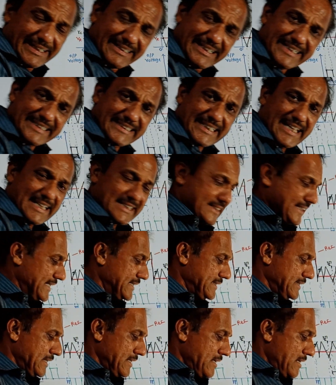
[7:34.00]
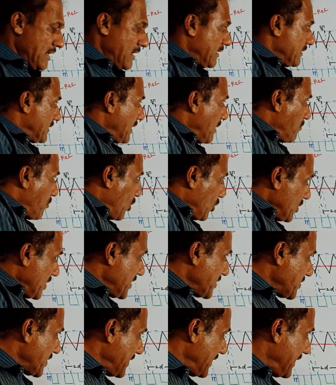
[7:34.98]
in this case is the
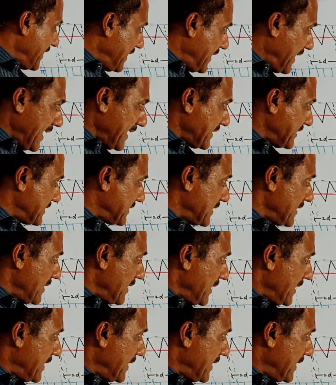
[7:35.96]
modulation index